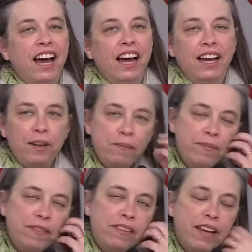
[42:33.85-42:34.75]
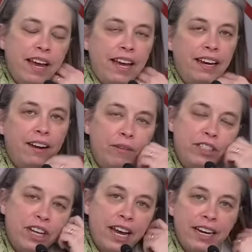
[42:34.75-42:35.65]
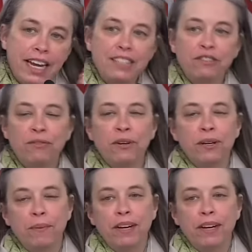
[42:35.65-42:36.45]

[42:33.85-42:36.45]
And I wish I had an answer for you.